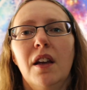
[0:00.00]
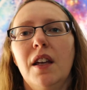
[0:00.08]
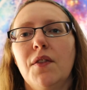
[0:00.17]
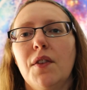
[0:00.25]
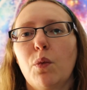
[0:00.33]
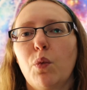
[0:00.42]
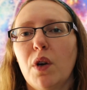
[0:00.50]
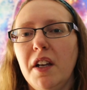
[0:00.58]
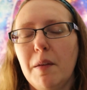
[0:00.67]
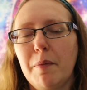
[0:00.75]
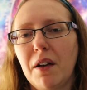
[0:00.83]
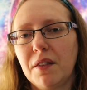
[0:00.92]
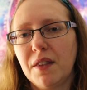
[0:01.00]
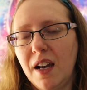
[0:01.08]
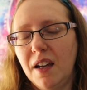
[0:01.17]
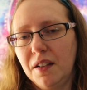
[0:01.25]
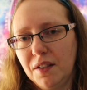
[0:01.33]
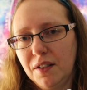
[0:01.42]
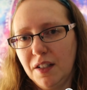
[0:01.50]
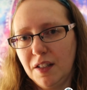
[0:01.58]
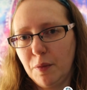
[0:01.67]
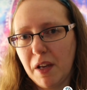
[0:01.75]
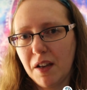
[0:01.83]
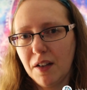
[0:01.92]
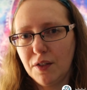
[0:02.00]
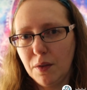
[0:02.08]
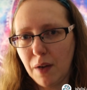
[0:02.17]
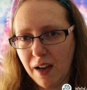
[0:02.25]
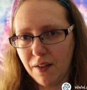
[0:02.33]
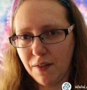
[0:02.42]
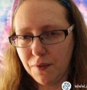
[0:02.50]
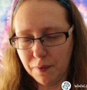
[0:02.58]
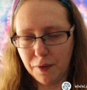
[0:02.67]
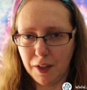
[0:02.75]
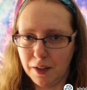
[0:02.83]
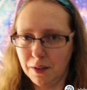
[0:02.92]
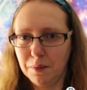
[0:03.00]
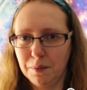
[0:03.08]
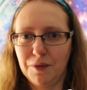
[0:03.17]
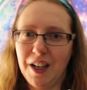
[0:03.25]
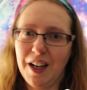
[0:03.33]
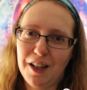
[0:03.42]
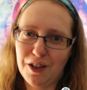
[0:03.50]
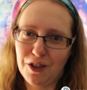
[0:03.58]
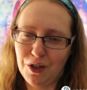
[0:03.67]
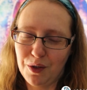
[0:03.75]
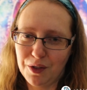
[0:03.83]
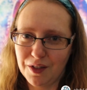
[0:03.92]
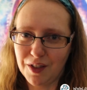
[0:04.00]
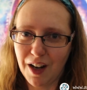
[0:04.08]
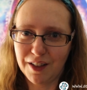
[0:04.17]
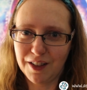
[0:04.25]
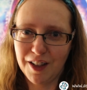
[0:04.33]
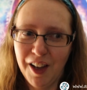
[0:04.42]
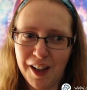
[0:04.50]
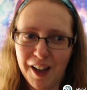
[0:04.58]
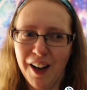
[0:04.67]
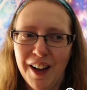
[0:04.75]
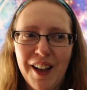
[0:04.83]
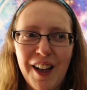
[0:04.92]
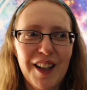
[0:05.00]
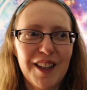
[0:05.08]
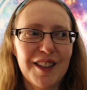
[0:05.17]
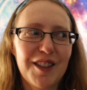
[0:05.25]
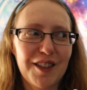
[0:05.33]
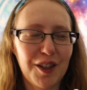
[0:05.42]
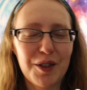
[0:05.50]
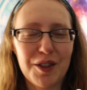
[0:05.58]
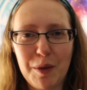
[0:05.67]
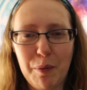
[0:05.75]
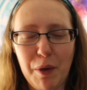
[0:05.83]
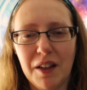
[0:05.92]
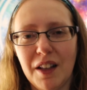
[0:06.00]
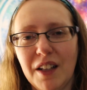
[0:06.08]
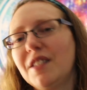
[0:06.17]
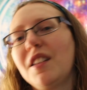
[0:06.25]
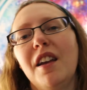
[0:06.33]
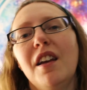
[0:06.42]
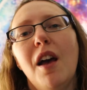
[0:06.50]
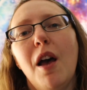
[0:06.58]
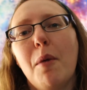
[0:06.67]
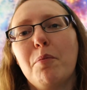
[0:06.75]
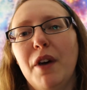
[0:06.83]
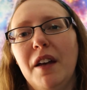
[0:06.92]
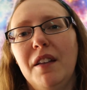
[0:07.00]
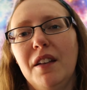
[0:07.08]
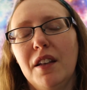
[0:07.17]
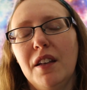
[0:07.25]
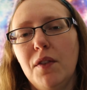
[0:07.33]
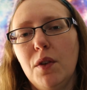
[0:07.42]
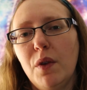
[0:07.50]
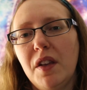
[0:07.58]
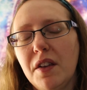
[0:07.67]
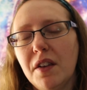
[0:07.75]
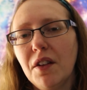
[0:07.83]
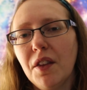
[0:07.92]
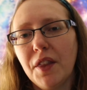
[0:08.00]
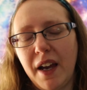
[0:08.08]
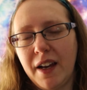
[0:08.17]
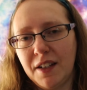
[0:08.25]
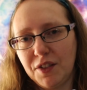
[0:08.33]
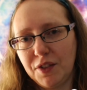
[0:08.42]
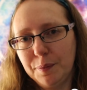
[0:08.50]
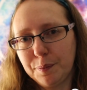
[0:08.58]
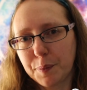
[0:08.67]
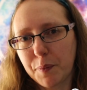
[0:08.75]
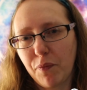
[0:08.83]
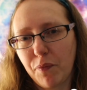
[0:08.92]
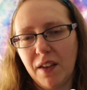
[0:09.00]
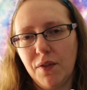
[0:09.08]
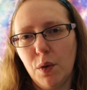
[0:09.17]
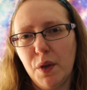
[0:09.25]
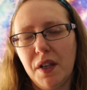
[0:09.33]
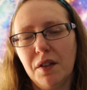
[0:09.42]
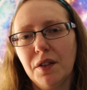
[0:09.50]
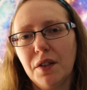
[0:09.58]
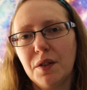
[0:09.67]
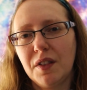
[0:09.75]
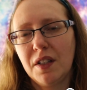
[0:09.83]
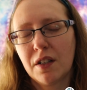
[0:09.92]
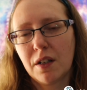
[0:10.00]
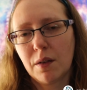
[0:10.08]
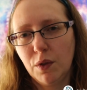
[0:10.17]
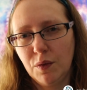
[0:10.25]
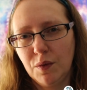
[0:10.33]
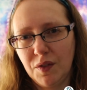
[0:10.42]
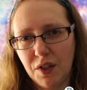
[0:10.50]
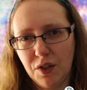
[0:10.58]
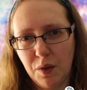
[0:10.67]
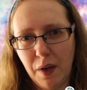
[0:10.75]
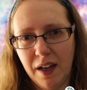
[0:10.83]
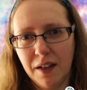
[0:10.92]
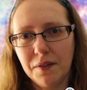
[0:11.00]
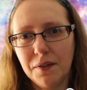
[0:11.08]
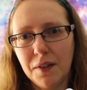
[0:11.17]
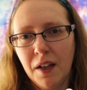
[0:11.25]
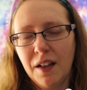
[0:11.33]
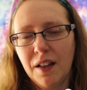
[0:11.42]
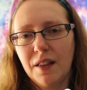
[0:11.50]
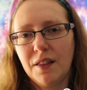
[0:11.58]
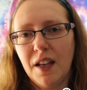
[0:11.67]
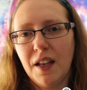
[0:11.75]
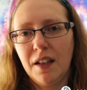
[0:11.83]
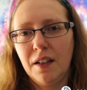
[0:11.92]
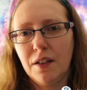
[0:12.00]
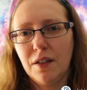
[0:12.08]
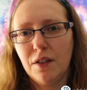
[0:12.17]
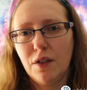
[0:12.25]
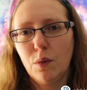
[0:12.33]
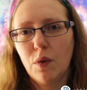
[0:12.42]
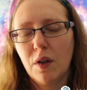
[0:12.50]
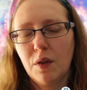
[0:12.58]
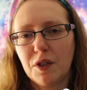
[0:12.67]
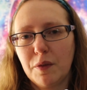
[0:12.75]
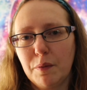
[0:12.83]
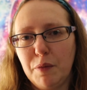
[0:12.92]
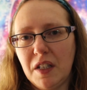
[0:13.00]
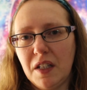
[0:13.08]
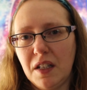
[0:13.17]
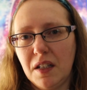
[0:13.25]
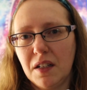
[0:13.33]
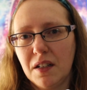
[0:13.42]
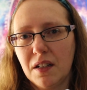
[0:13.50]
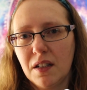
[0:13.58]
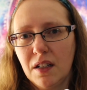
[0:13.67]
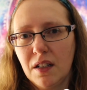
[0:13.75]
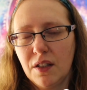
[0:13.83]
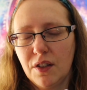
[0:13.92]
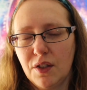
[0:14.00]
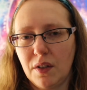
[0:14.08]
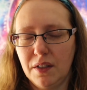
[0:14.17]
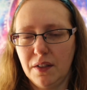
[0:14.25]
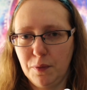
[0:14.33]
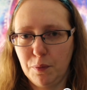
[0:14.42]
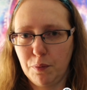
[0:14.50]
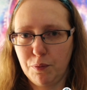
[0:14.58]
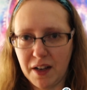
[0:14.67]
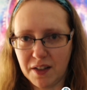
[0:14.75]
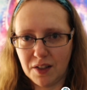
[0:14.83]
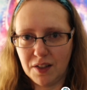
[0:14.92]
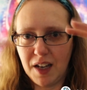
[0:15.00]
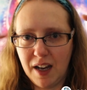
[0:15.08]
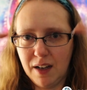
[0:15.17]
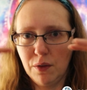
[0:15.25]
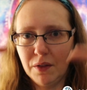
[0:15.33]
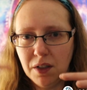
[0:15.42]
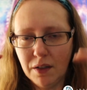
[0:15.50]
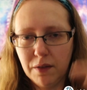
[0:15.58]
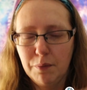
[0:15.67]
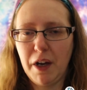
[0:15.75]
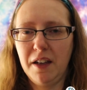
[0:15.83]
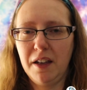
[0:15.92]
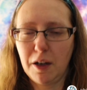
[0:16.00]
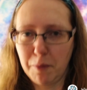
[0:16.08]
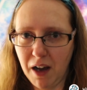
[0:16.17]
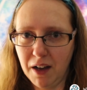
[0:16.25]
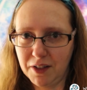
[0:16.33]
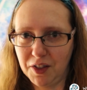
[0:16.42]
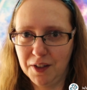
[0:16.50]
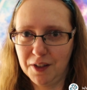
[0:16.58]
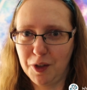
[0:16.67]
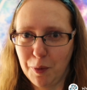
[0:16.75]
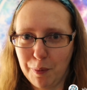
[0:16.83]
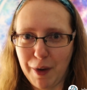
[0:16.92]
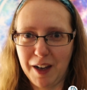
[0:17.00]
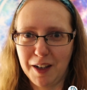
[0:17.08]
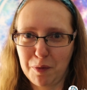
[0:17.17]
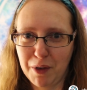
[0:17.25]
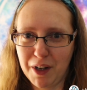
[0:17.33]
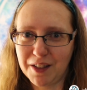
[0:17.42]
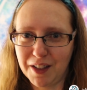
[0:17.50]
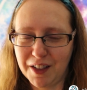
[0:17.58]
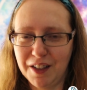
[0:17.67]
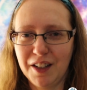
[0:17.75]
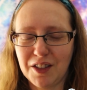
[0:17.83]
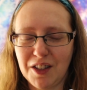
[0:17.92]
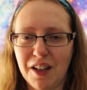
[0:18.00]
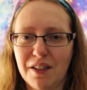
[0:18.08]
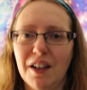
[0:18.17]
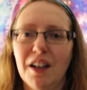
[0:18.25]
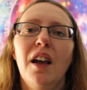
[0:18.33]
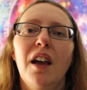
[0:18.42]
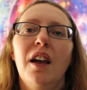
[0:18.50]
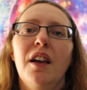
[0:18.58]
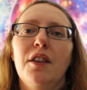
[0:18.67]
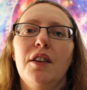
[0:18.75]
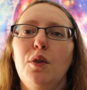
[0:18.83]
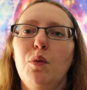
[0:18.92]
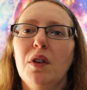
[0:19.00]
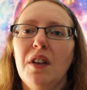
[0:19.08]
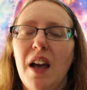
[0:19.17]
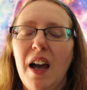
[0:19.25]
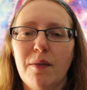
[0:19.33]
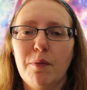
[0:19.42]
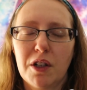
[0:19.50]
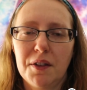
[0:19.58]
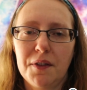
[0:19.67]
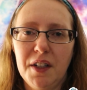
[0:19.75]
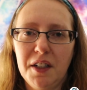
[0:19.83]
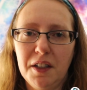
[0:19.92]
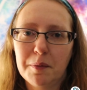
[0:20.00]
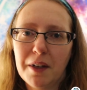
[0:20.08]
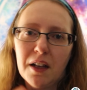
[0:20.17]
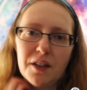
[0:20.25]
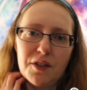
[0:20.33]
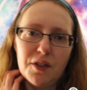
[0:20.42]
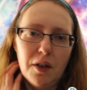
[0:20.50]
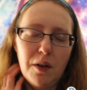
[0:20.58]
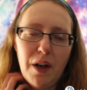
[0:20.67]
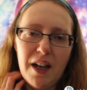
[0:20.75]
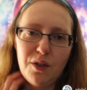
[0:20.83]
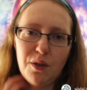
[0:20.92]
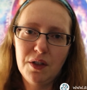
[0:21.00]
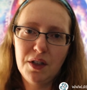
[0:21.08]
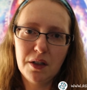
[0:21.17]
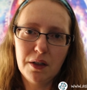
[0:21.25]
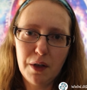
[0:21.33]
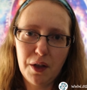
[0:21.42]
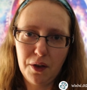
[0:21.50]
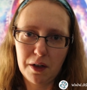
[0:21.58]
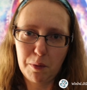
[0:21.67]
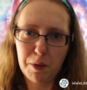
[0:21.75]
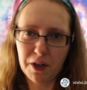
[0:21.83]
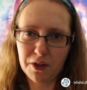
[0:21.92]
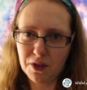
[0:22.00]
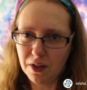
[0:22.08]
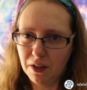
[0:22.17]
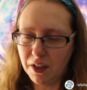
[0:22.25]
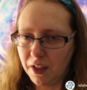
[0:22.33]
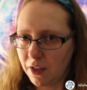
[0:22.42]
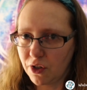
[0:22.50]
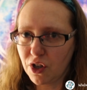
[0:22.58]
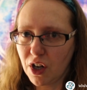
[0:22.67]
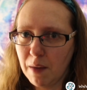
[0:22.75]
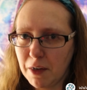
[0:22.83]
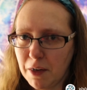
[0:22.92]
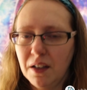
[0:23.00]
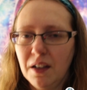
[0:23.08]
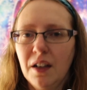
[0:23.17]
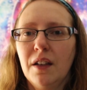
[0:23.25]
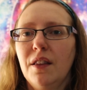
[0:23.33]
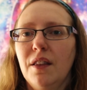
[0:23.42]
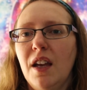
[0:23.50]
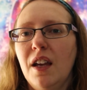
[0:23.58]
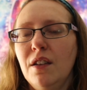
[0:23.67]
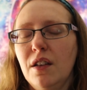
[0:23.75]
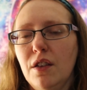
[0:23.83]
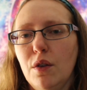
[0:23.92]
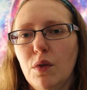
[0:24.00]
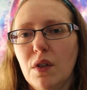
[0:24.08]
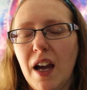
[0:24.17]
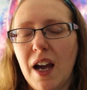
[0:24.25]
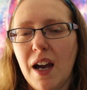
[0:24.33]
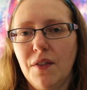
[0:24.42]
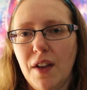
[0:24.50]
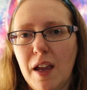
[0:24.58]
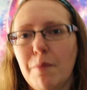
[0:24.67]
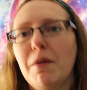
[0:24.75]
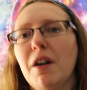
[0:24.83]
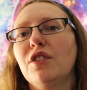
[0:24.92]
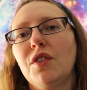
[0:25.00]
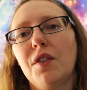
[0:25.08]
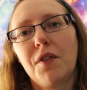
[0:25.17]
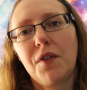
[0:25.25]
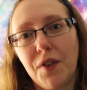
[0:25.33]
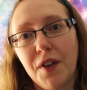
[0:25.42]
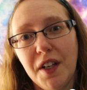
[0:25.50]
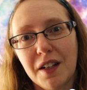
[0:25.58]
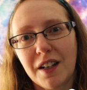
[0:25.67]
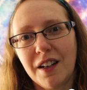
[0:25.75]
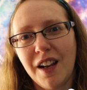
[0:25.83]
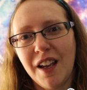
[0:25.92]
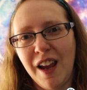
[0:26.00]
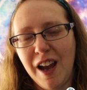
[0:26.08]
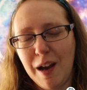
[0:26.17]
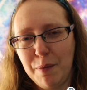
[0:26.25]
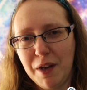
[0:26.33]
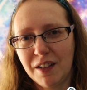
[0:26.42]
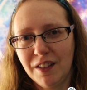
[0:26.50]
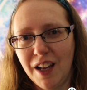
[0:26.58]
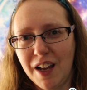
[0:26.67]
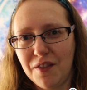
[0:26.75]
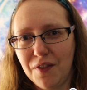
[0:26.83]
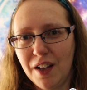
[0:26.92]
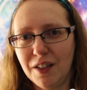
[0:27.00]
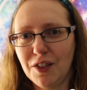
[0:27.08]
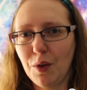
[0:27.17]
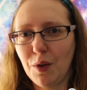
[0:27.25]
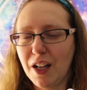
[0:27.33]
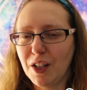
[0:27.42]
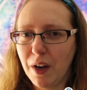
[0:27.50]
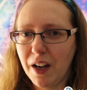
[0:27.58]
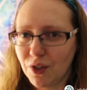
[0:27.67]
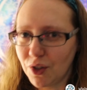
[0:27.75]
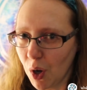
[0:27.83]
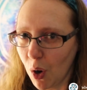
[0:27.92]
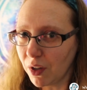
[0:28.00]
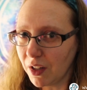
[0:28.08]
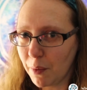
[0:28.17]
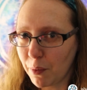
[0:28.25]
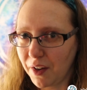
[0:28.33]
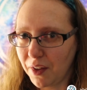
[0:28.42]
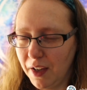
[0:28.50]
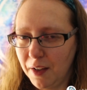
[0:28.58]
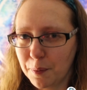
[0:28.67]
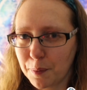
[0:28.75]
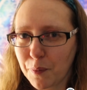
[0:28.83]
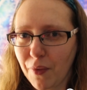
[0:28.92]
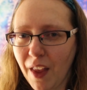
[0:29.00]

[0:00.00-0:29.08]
If you're worried about that, it's because you have, you know, daddy issues. It's hard, you know, it's so simple, let's say. But if you heal that, if you heal those inner wounds that you have, then you won't be sort of pressed down by your bosses, by your president, et cetera. You will have more freedom. So as you deal with your personal inner trauma, then you will have a much freer and happier life. And so why it's totally worth it.